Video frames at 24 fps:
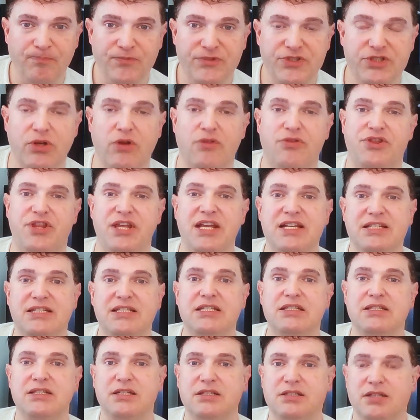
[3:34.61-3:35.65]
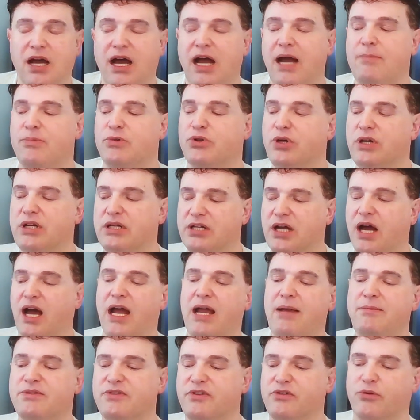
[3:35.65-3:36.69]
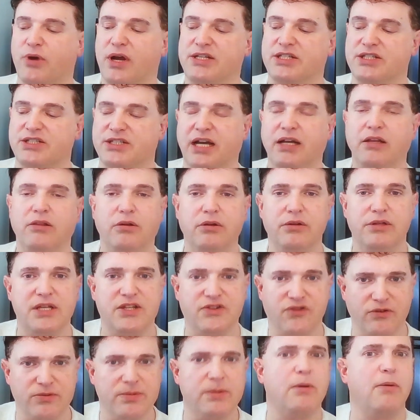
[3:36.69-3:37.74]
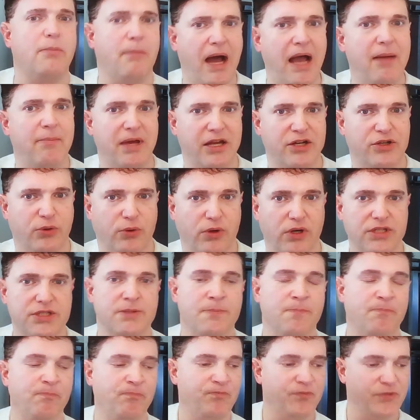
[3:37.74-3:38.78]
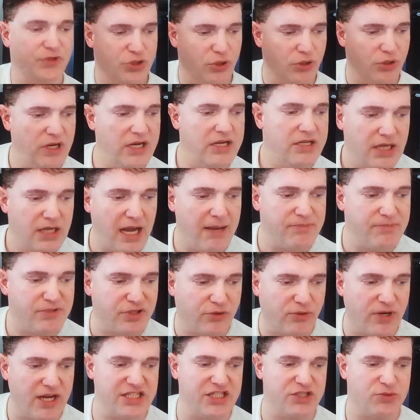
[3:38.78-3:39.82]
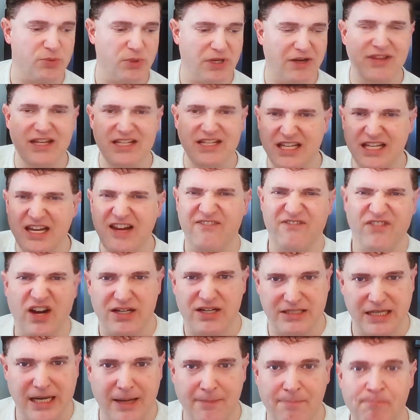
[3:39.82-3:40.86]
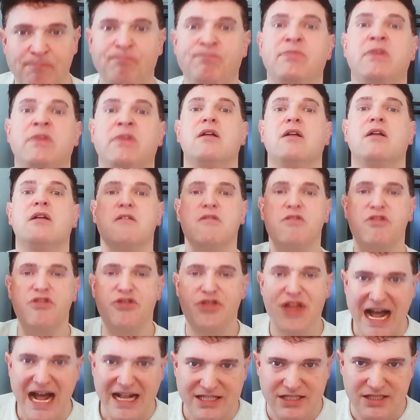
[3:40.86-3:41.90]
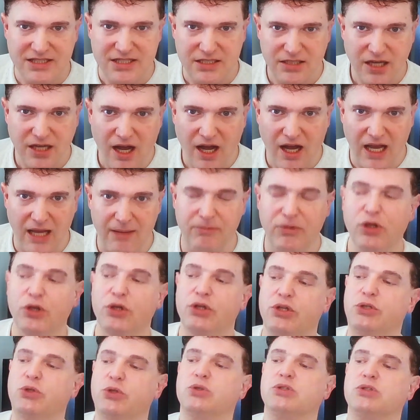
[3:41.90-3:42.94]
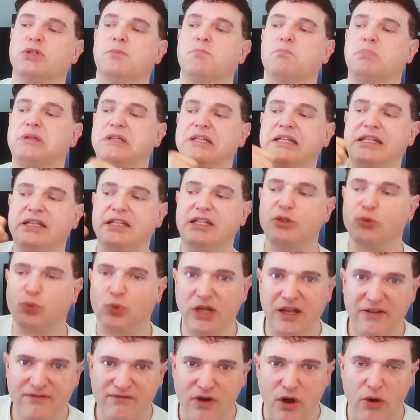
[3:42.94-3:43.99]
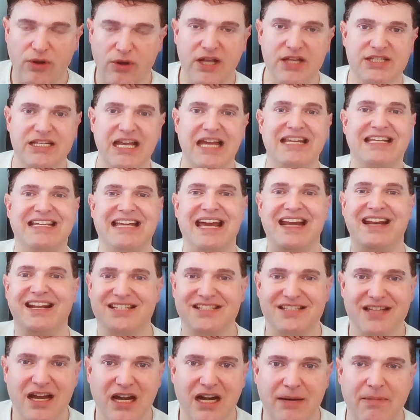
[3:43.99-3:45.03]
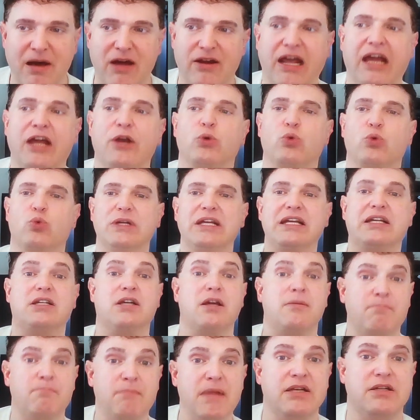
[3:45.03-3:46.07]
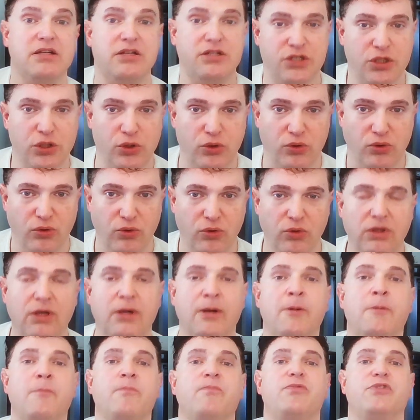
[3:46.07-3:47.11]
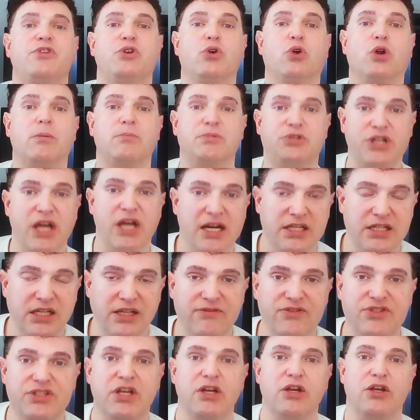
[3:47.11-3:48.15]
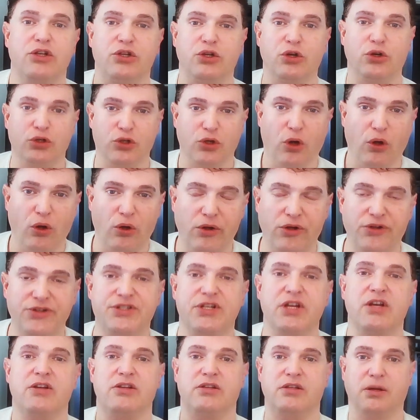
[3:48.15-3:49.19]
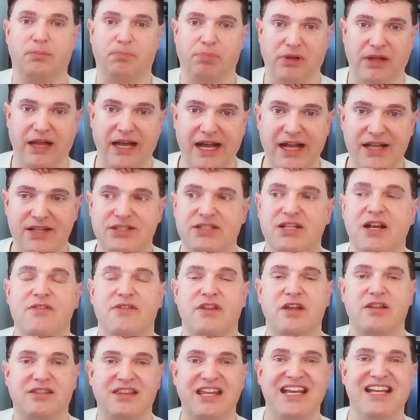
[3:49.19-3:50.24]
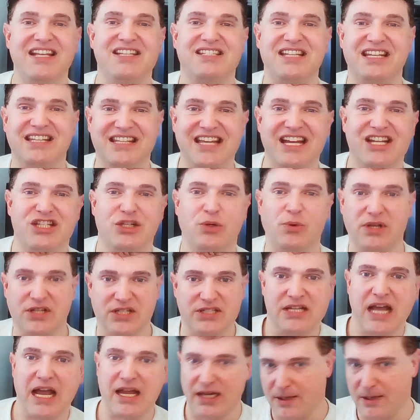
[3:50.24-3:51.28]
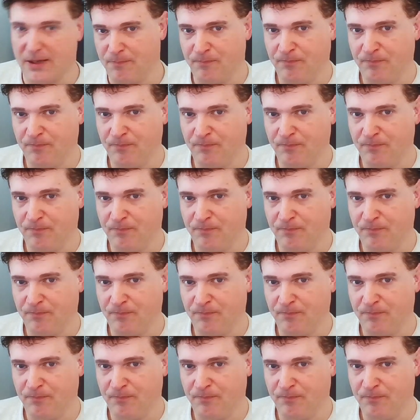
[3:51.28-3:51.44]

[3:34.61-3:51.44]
So this is the time, during times of crisis. I learned this from some of my mentors. During times of crisis, when everything's getting fucked up, that's the time you completely refocus and get excited about and recommit to your objectives, your goals, your plans, the things that get you excited.